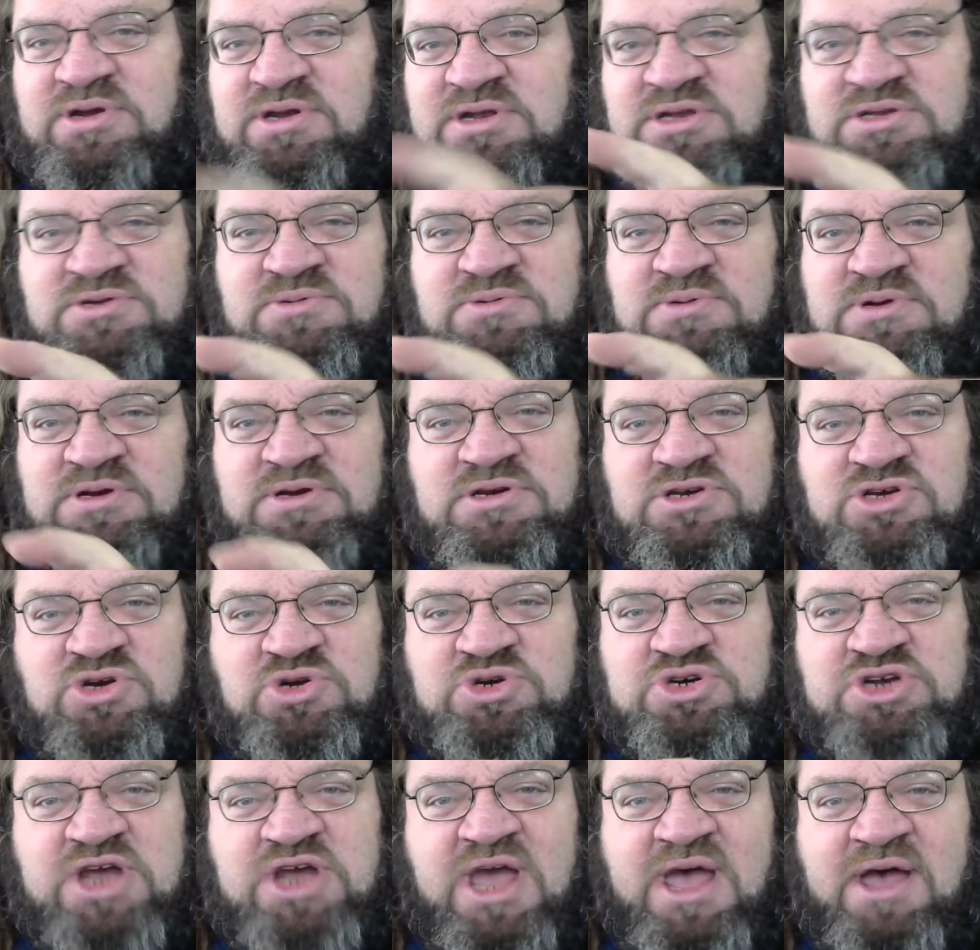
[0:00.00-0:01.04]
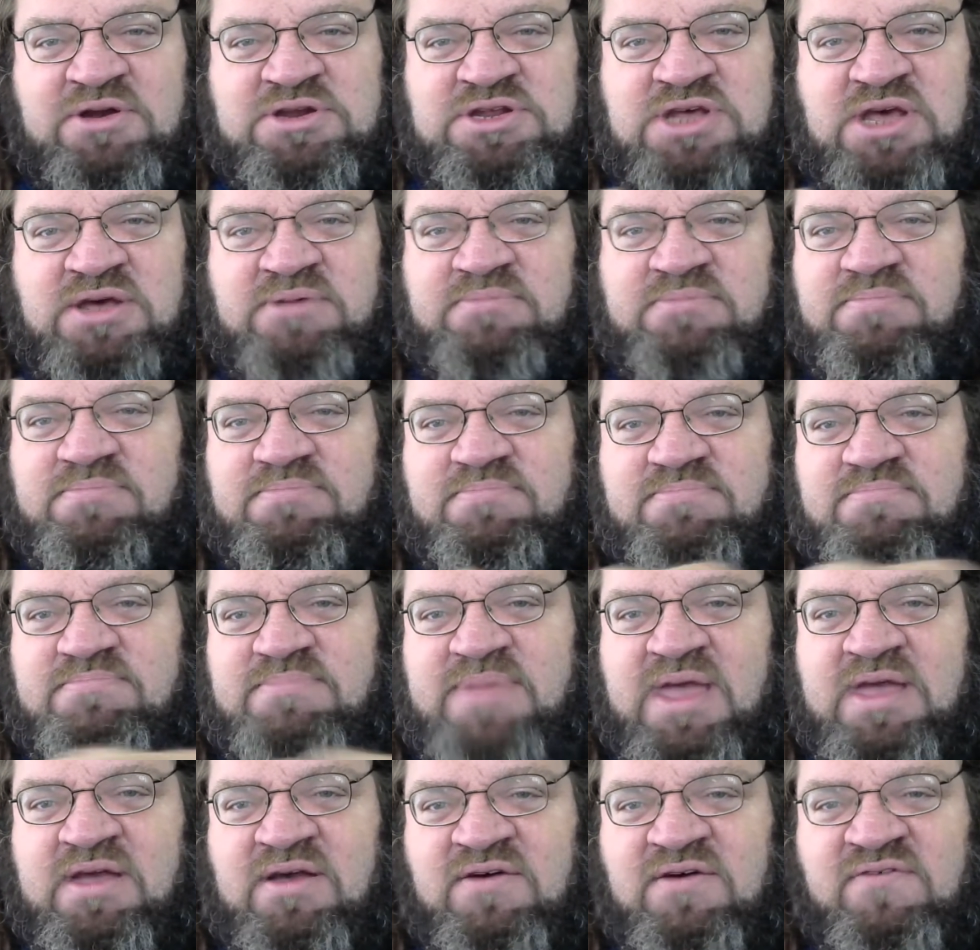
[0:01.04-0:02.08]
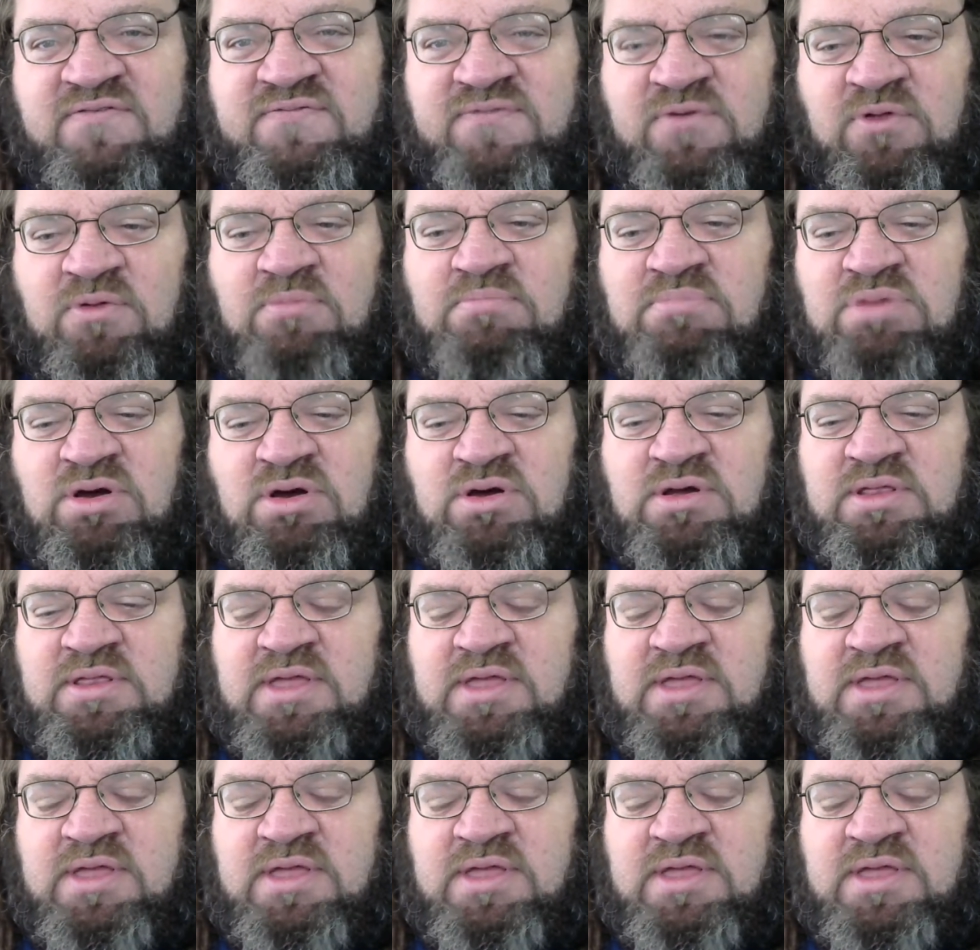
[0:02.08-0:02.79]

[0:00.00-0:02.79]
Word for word: This one shows you how to make a full book